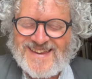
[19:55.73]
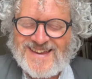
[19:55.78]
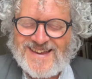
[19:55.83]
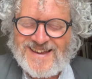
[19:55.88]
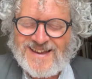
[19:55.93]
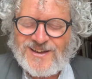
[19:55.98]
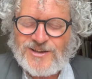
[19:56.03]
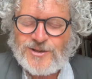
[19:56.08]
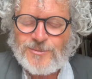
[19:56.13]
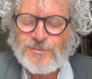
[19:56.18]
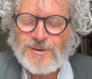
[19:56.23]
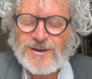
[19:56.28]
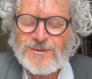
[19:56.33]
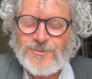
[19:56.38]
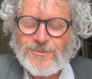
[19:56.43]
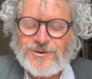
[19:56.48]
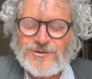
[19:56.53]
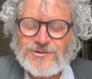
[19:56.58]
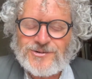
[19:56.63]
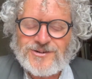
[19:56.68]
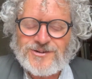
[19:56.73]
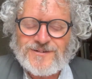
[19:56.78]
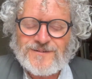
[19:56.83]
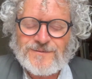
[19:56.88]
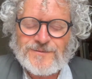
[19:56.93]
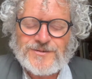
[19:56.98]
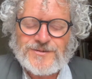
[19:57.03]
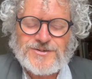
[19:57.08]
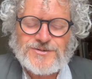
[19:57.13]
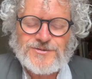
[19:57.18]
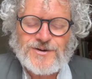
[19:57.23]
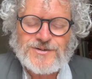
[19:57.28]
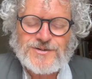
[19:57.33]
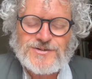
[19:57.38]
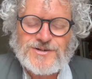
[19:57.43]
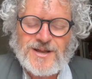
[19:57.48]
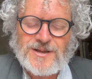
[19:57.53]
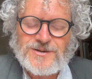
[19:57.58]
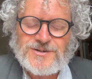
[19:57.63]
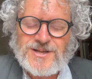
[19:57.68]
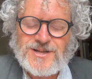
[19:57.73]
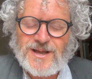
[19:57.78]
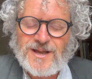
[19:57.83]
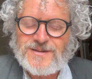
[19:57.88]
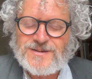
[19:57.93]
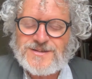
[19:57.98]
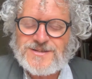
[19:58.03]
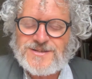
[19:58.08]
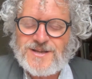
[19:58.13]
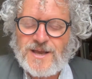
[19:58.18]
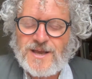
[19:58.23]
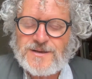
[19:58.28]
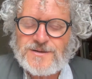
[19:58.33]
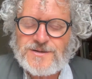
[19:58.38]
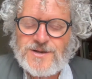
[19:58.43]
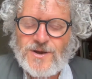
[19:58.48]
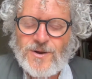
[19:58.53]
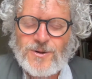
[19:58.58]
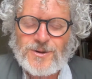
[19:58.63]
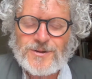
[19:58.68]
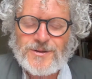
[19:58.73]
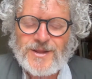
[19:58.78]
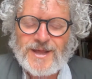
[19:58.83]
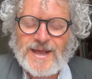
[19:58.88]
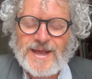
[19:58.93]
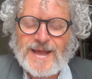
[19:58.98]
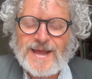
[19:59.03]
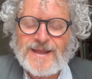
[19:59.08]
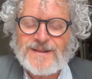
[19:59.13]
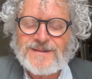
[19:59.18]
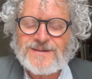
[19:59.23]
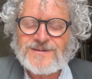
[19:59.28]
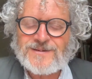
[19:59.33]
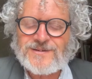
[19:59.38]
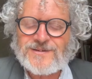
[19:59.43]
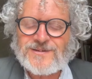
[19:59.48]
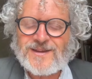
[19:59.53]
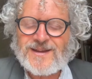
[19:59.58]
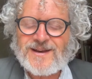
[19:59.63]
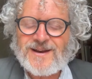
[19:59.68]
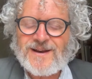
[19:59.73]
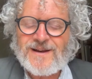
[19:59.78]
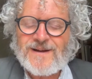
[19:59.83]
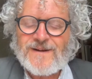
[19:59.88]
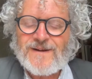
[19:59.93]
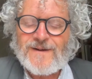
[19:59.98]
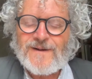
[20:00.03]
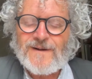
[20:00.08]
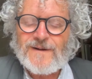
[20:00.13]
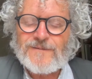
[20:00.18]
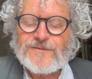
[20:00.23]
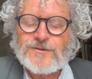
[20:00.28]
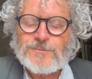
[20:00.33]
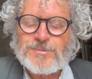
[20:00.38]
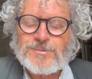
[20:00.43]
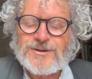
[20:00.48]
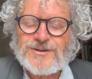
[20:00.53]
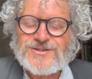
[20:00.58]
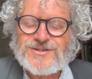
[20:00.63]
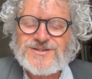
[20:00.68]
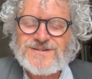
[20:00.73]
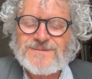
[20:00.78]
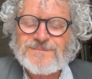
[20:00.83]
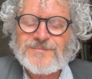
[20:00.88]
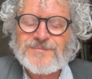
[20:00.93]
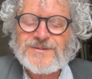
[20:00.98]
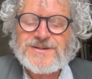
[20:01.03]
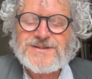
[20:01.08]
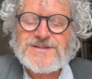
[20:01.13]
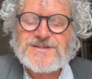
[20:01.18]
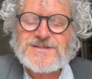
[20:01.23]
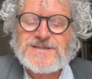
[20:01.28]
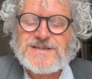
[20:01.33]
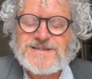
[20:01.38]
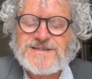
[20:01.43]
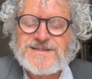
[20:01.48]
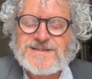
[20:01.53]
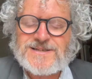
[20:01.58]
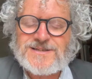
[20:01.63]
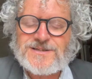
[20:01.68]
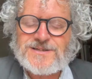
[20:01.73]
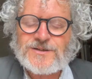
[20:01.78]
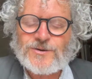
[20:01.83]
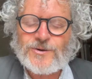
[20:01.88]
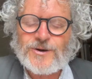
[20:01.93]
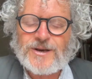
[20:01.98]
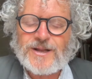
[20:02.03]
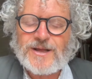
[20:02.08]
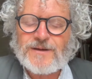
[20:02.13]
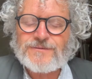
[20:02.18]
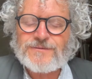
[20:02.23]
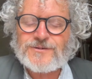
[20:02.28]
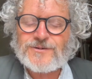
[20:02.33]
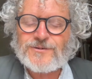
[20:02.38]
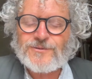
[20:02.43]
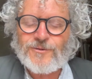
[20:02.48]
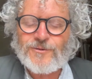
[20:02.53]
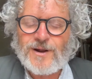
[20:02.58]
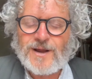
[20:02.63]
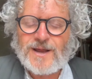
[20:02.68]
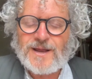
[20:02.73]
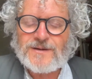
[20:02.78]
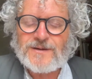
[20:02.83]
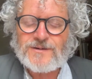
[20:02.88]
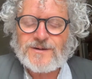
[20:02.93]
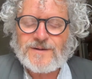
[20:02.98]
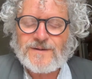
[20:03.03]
And you might want to stretch out to either side to hold the hand of the person seated to your left and right,